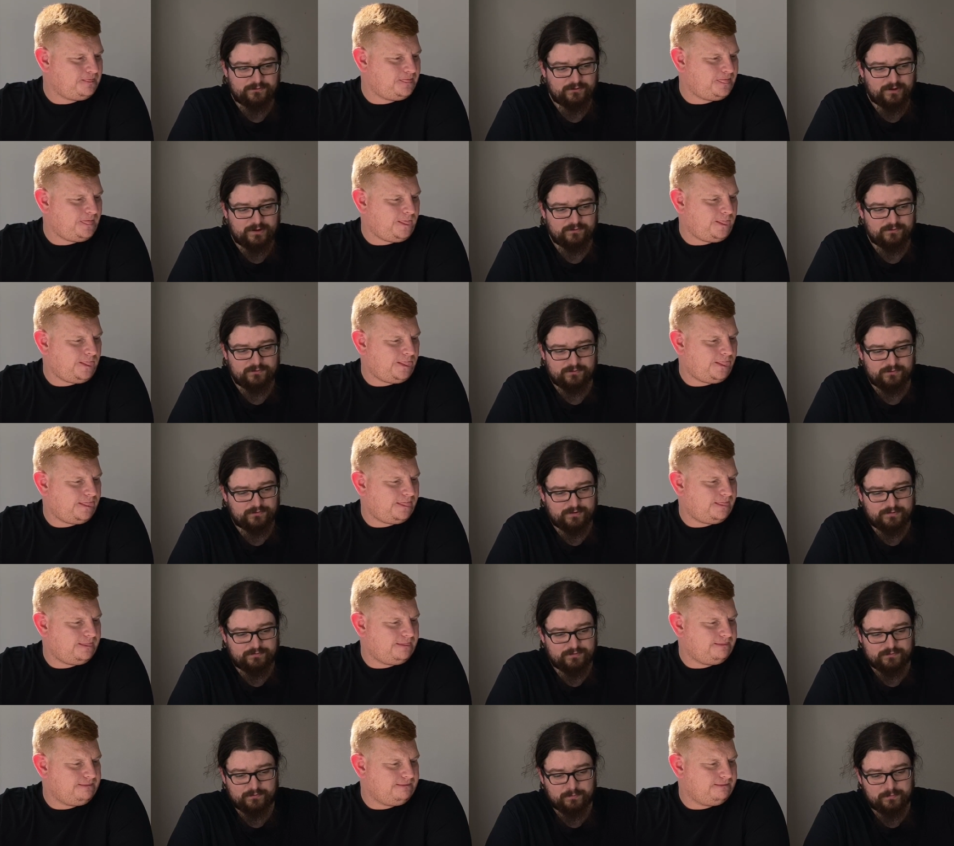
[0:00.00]
Speaker 1: change just
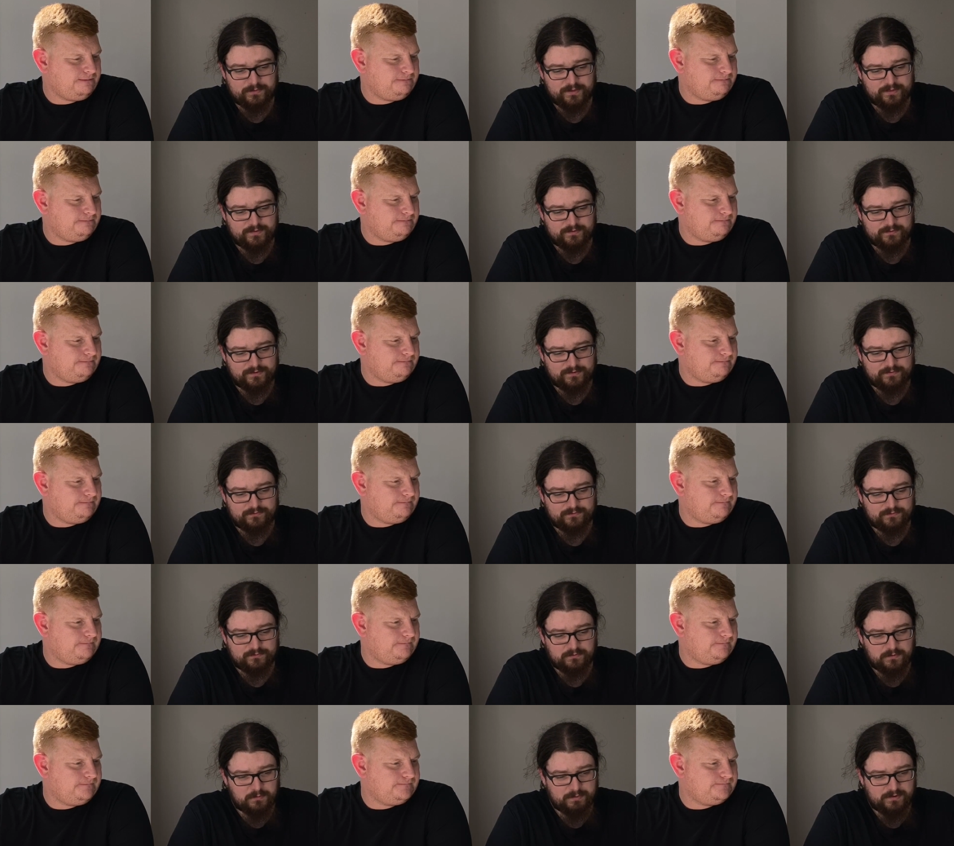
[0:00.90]
having something that tastes
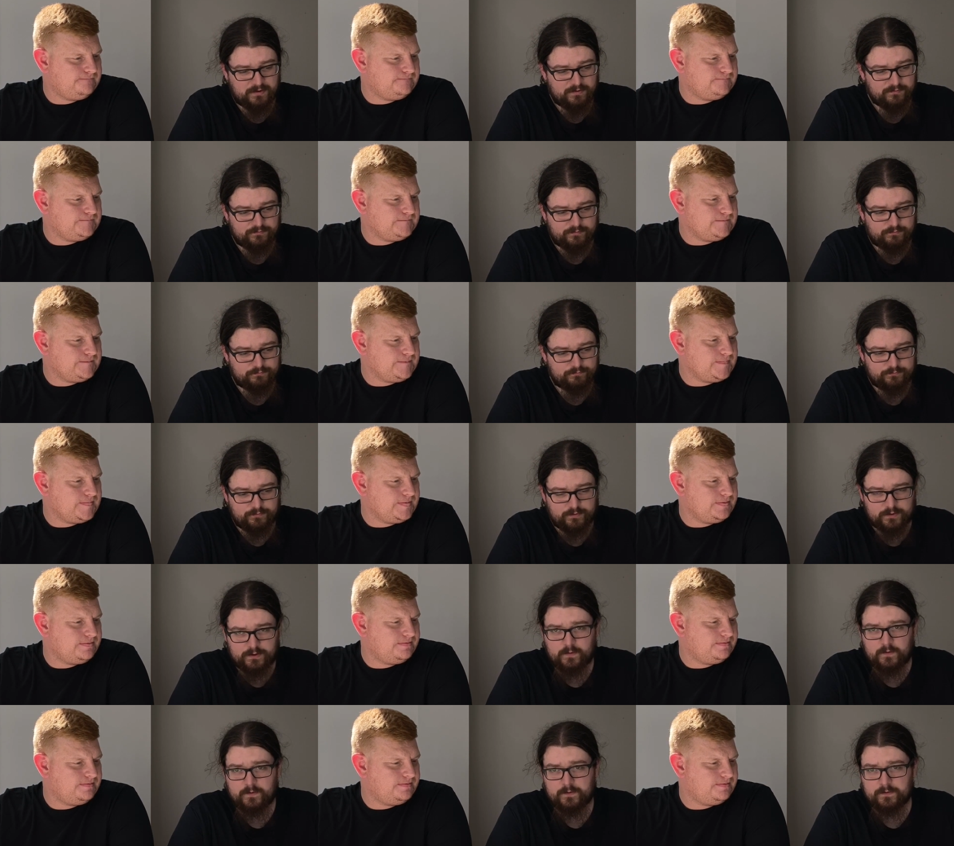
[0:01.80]
a bit of
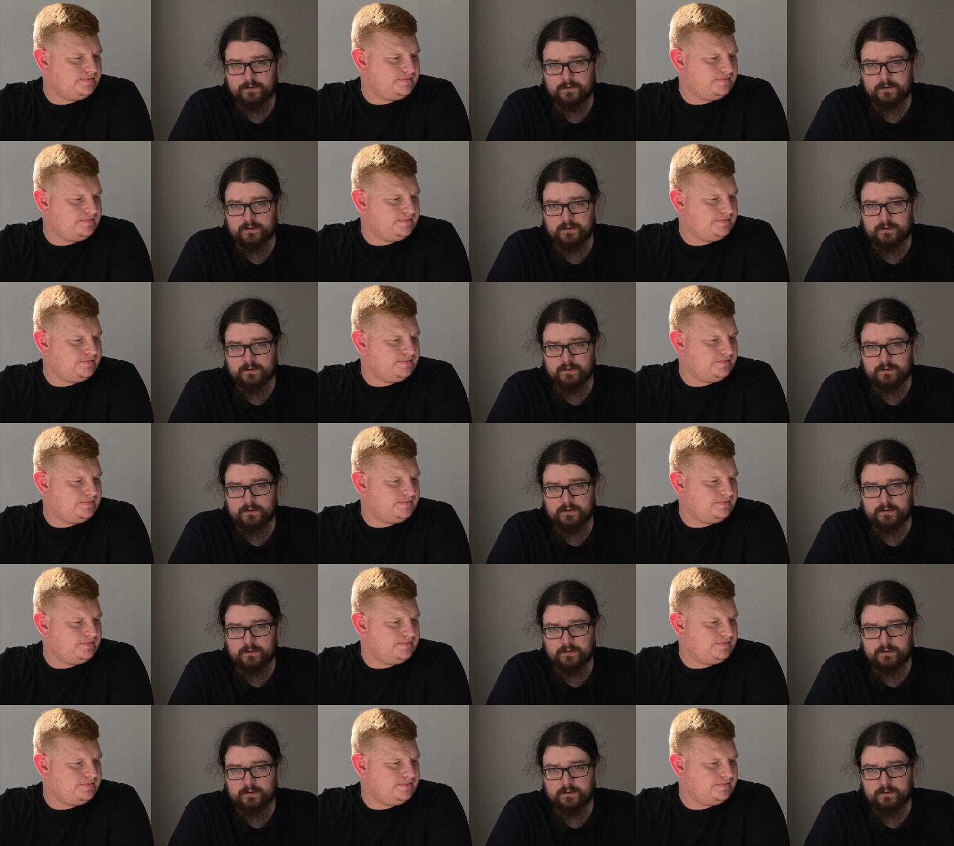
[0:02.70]
vanilla.